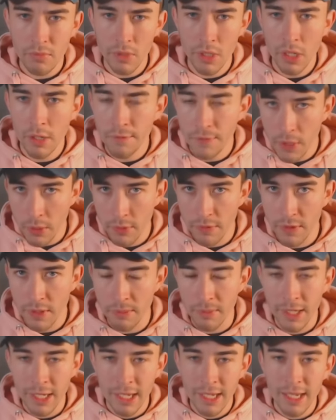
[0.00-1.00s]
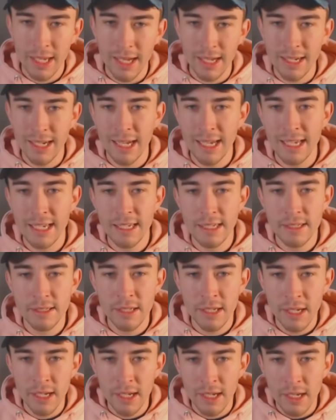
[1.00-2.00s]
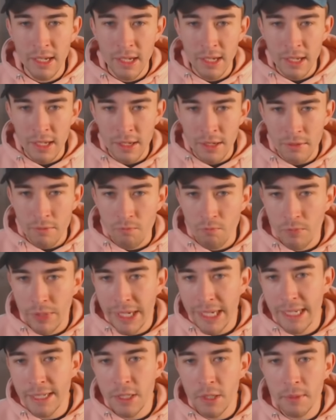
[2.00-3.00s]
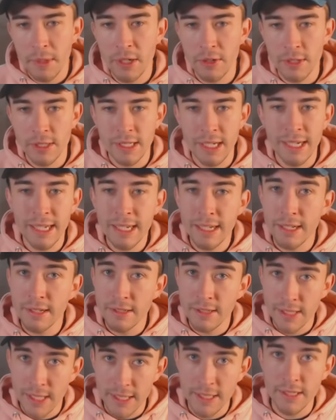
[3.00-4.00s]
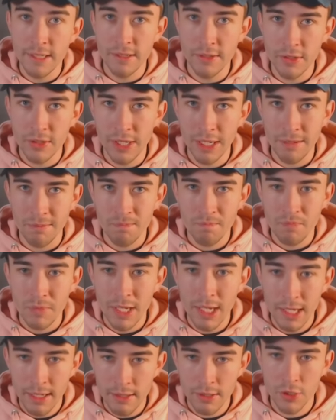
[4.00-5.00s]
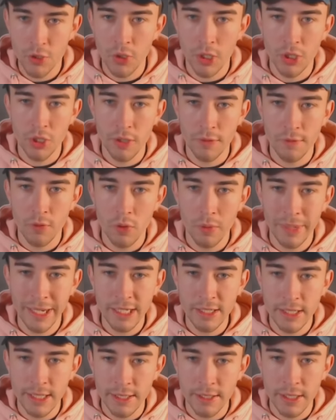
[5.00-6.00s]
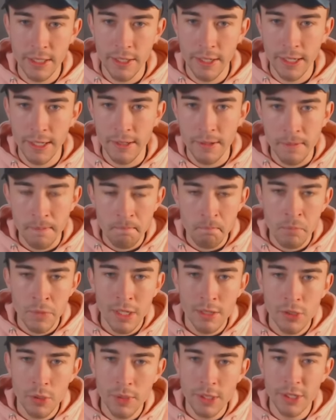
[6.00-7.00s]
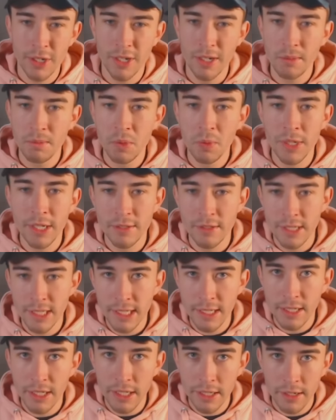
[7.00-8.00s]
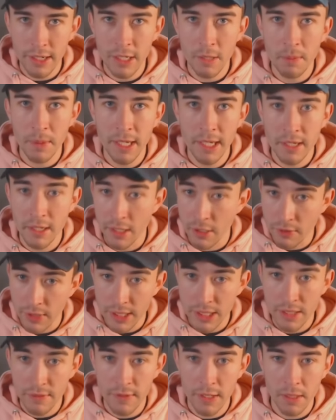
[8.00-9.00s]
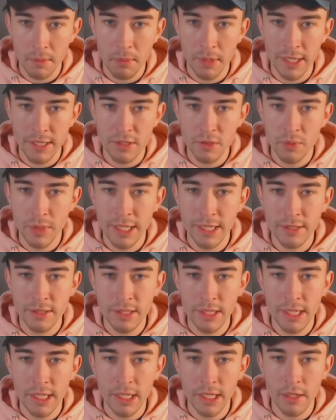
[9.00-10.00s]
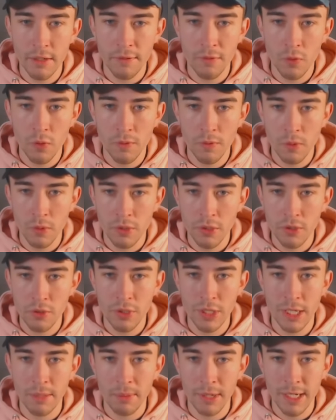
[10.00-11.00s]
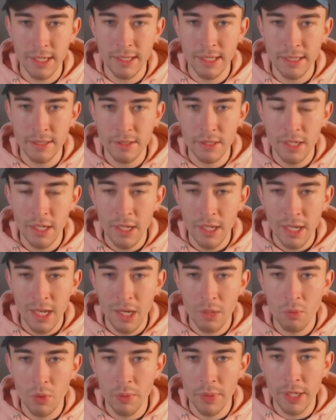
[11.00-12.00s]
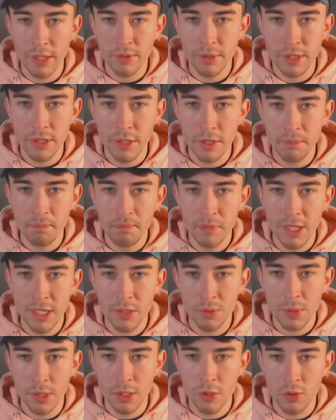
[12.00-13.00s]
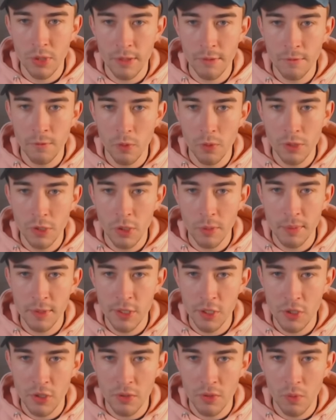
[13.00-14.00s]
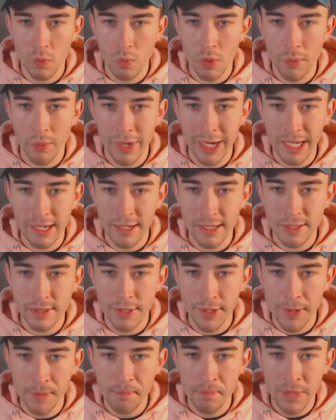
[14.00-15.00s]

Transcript: A few of them. And that is, really, to be honest, an inconsistency in the structure for Manchester United. So at times we are seeing United being aggressive in the press. We can see a 4-4-2 shape like this. And what we're going to do is we're going to try and force the opposition one way like so.